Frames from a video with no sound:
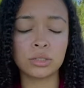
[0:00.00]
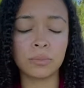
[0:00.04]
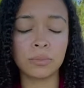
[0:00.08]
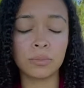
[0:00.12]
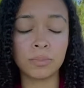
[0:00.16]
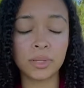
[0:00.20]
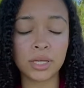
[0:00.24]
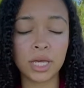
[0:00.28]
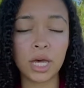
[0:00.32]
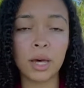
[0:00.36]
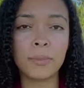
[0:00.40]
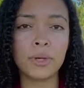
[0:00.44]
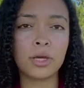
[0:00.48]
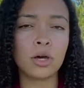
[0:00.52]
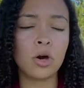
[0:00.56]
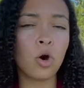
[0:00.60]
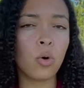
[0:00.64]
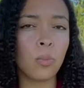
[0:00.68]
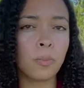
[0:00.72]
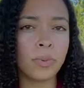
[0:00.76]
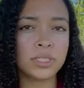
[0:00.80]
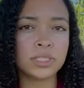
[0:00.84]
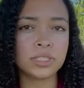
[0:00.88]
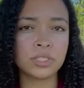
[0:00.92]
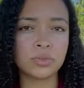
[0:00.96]
becoming
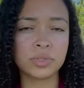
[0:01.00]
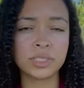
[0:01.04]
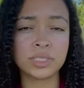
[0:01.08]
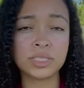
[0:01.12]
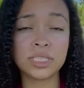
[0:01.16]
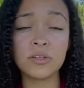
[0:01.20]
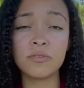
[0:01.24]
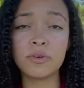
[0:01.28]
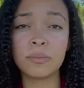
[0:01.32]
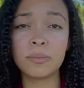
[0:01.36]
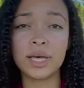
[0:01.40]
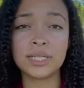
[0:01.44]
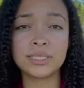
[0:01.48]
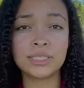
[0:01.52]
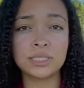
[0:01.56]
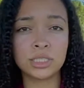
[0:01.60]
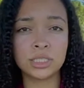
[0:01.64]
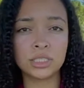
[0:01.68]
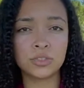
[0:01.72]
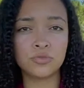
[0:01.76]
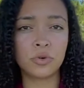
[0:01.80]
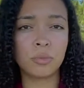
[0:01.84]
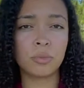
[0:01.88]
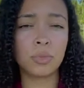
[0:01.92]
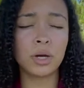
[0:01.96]
open to receiving
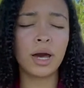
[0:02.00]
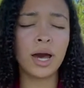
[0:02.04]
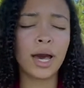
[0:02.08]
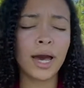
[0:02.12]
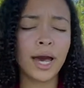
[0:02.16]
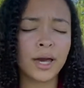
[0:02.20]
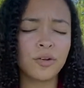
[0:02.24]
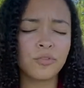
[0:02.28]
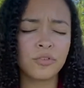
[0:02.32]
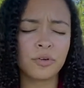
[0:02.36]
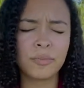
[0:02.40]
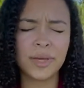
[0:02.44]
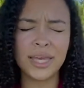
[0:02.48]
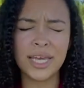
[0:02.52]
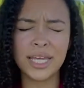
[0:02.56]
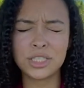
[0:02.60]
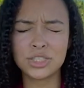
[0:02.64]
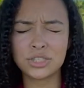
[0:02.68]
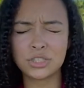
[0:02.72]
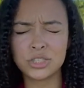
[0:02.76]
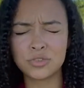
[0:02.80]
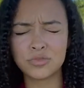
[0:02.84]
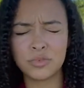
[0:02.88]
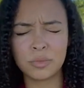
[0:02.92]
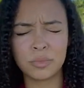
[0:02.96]
messages from God, from
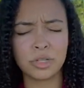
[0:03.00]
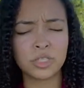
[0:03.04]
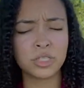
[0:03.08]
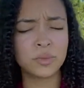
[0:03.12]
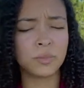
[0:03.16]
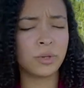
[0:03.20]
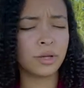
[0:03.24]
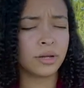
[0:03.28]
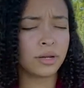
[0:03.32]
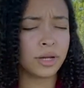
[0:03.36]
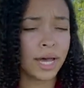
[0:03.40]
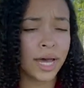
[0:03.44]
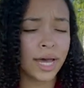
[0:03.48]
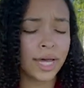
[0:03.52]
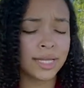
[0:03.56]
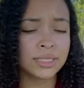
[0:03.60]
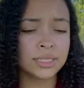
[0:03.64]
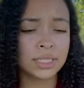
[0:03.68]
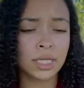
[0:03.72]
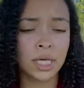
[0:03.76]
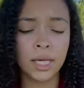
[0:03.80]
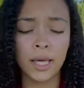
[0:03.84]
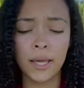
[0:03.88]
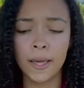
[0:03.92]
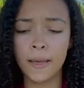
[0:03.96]
angels, from your spirit guides,
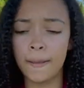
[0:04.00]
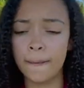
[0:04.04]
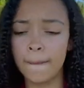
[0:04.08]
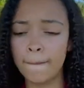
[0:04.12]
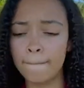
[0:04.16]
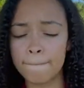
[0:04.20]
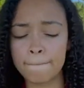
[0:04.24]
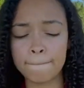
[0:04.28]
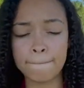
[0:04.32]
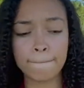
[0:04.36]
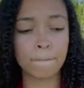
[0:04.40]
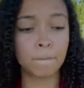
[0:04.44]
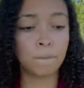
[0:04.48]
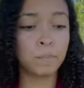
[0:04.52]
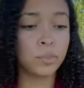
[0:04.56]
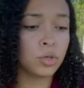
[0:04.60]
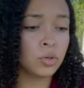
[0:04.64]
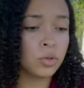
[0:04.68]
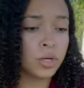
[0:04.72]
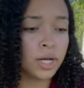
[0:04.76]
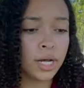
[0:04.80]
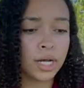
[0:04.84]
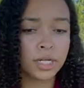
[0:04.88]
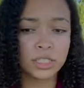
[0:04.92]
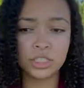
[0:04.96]

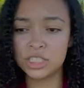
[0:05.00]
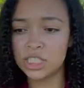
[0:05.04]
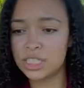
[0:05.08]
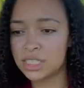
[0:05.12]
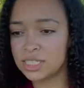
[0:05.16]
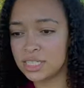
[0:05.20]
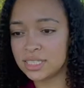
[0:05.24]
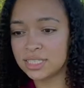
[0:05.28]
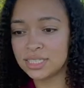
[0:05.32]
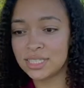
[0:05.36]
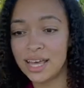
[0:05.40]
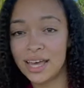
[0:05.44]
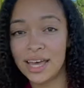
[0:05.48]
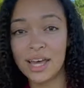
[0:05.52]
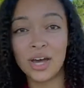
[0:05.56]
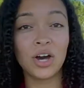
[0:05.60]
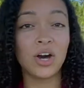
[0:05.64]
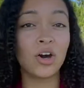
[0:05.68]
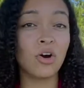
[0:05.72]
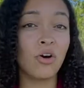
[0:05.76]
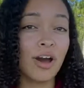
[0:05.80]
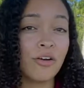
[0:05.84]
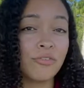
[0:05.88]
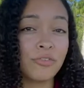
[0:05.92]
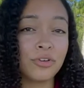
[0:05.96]
Buddha, Jesus,
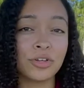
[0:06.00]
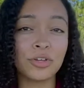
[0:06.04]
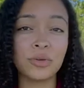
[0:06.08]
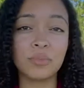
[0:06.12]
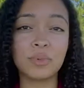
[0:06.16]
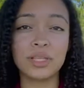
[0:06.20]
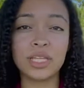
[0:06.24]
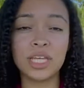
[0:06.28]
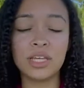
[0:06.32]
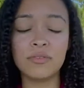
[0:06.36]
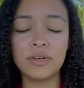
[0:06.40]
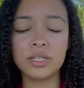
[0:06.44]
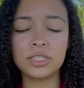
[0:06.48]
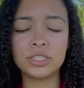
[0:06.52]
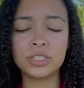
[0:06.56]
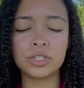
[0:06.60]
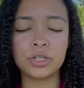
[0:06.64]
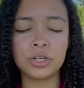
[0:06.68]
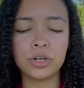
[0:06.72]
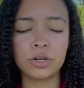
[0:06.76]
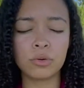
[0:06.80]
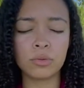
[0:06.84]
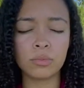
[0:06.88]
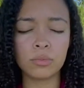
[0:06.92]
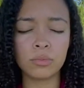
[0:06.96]
whoever you believe in. So
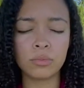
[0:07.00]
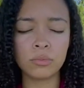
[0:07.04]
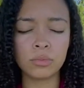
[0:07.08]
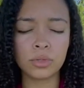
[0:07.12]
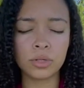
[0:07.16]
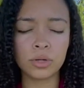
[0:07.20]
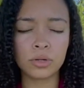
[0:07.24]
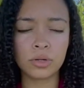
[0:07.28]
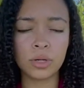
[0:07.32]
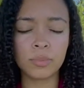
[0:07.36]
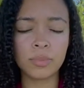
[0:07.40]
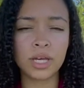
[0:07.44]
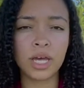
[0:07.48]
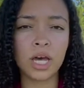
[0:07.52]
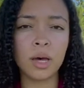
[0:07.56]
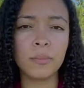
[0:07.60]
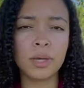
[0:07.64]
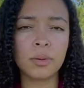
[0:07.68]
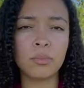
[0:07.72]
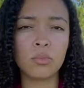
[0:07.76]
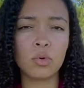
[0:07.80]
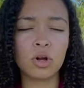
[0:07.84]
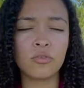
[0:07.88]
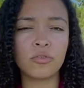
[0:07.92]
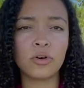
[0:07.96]
you're
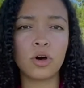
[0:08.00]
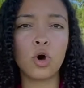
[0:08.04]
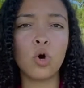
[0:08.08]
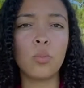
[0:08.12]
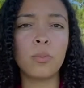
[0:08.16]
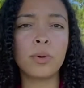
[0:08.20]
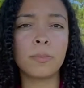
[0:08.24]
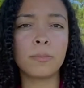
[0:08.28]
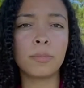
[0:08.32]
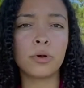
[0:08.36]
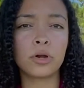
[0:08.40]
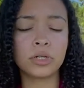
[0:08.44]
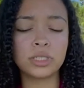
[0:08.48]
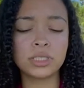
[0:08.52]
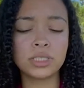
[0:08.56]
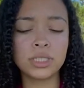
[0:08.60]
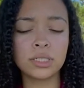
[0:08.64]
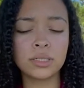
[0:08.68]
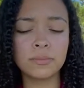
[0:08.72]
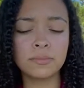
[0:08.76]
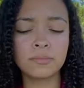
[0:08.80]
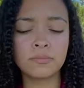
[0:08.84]
becoming more of an open person,